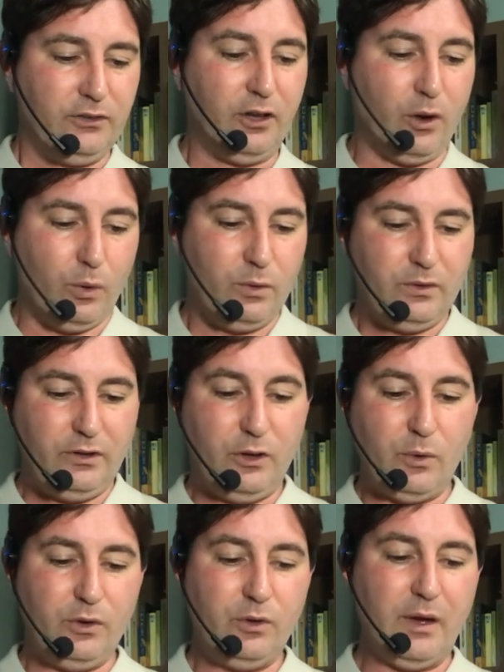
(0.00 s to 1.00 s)
So
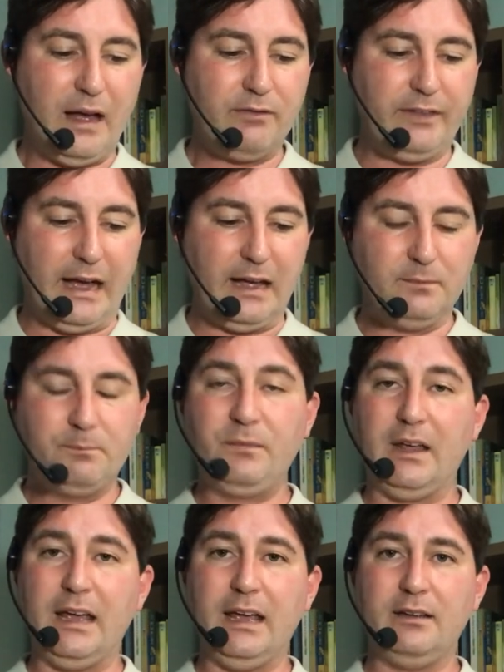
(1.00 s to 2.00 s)
you, you have that,
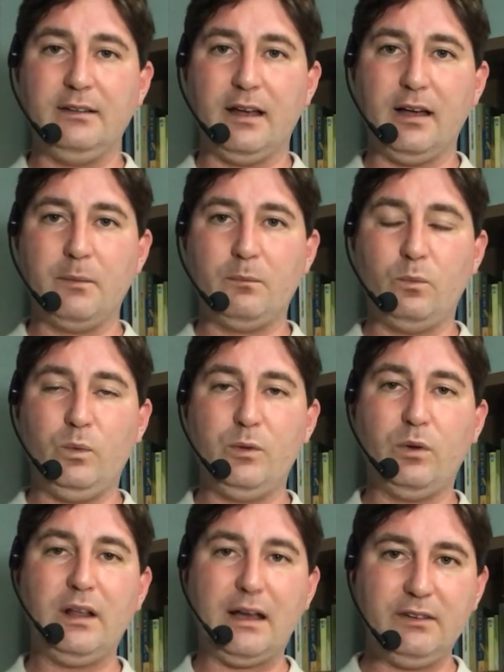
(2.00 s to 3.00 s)
and um, we
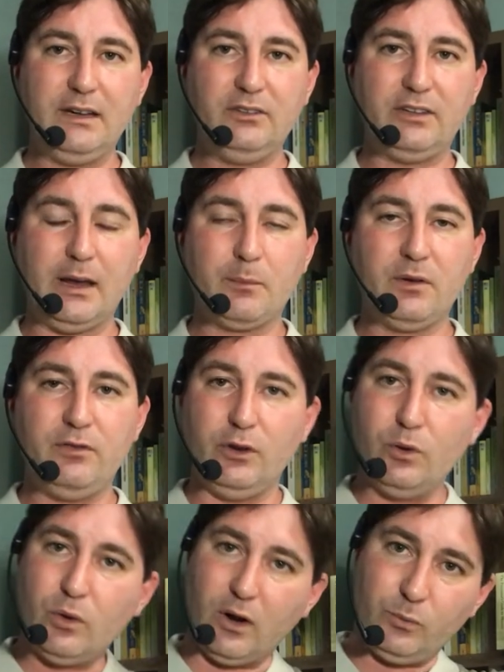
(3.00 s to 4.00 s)
will have an exam
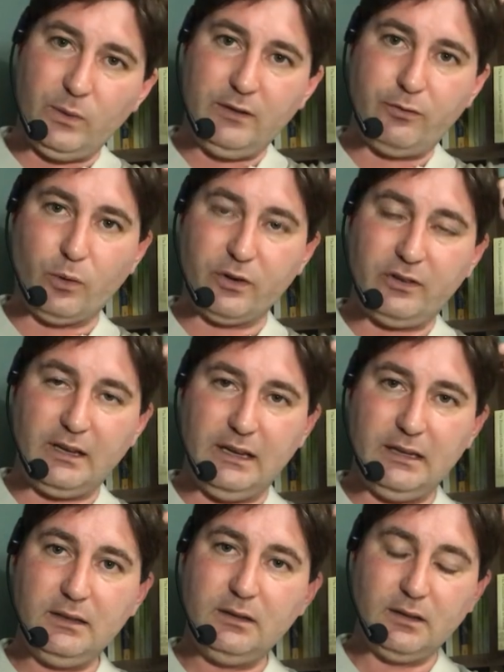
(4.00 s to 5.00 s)
review on week
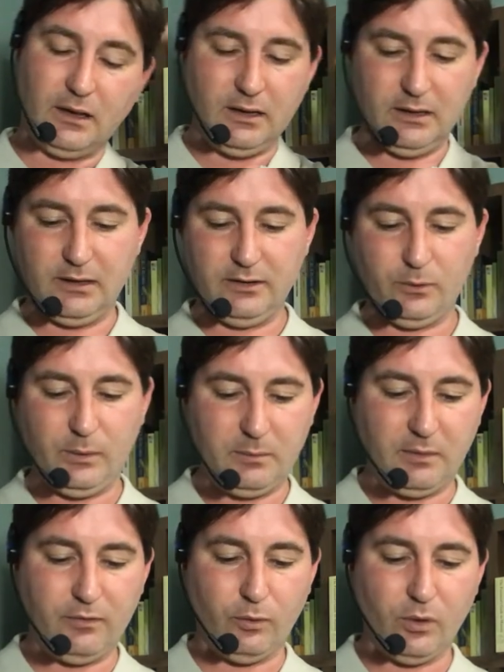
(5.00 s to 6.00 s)
14, uh, the
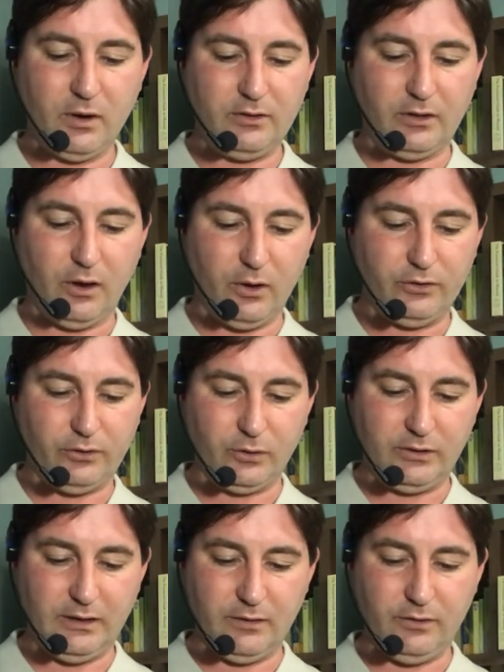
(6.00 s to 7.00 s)
week before, to
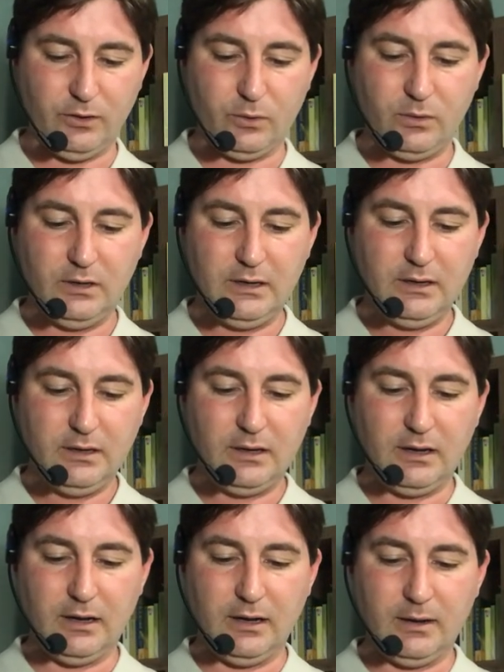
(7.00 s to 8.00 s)
also give you,
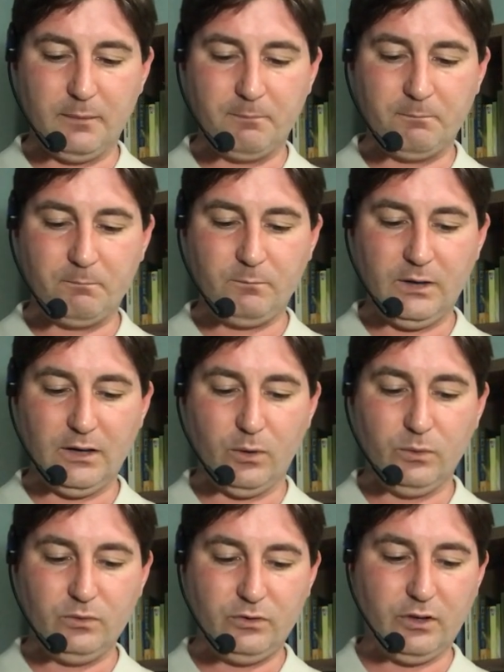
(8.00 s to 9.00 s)
um, you
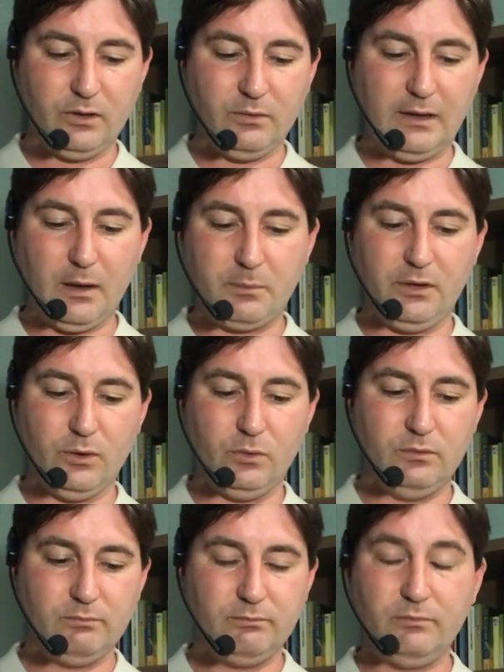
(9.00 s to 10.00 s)
know, to help you
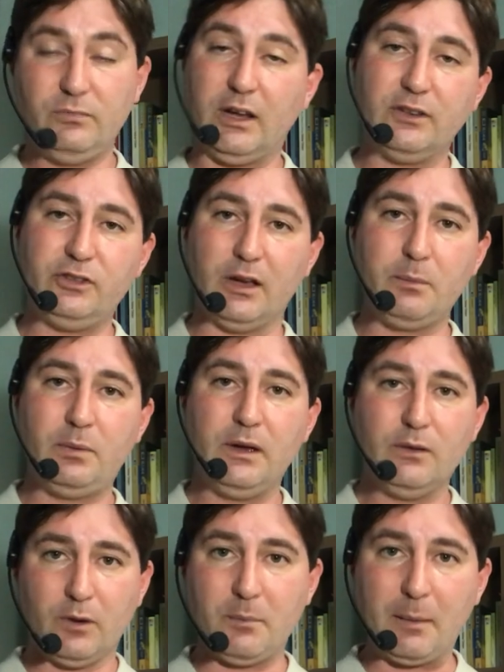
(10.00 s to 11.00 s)
touch up.
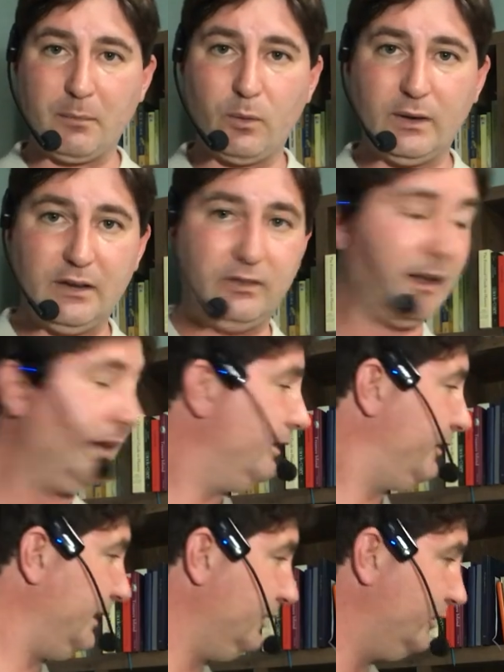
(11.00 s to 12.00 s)
Remember what I
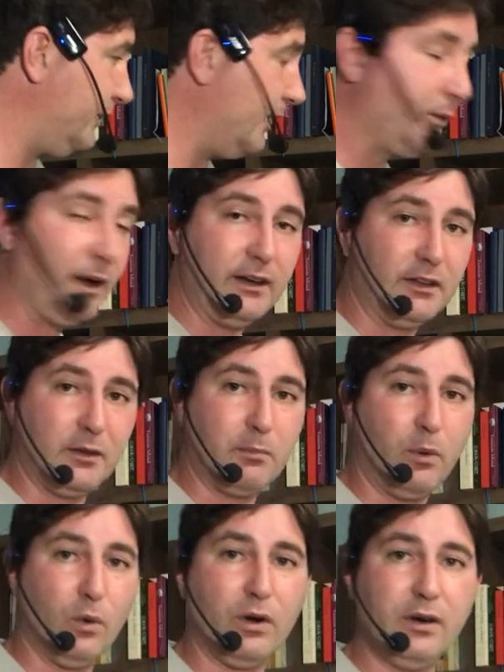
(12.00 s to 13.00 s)
said, things that I write on the
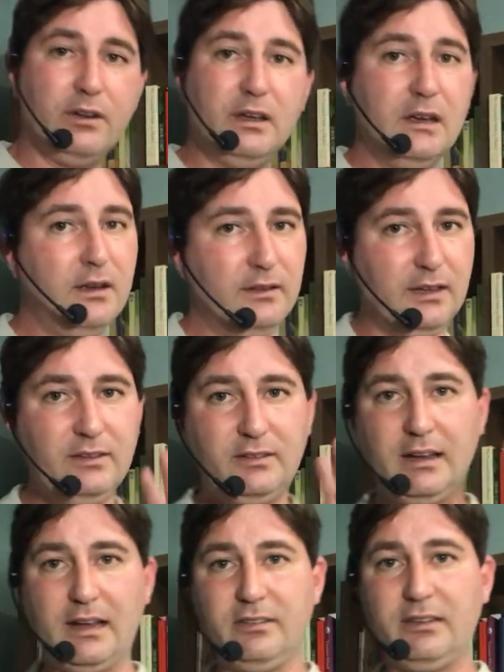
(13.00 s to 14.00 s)
board, things
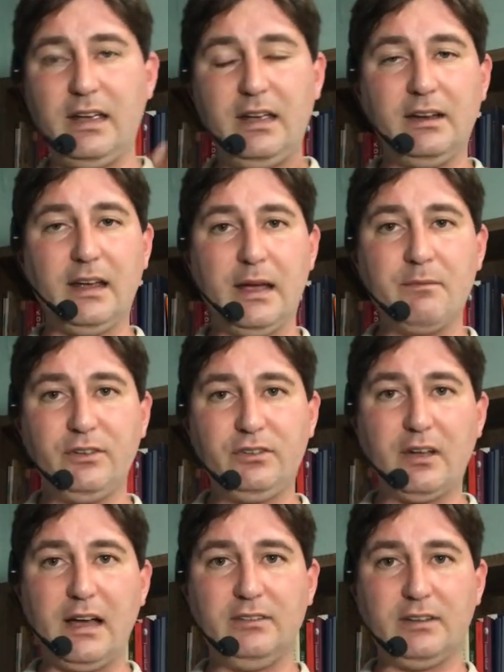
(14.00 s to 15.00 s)
that I say and I
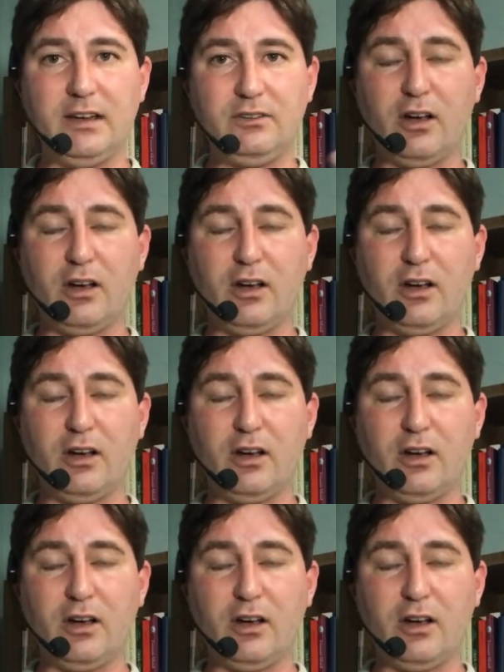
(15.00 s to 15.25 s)
emphasize and I